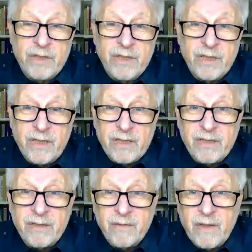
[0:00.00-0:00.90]
I would
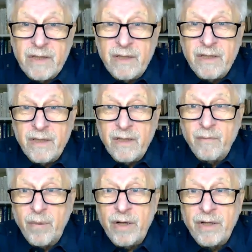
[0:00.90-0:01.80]
say that
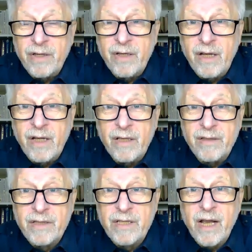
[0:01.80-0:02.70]
a uh, body
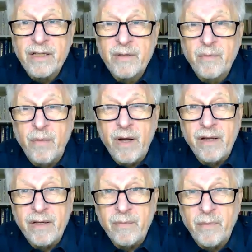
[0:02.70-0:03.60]
attacked
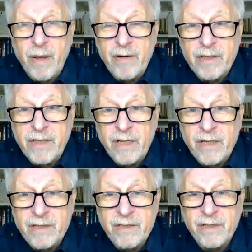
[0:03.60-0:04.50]
by
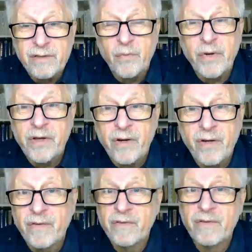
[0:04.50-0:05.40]
parasites is
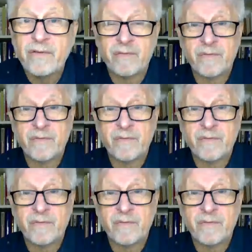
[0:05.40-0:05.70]
weaker.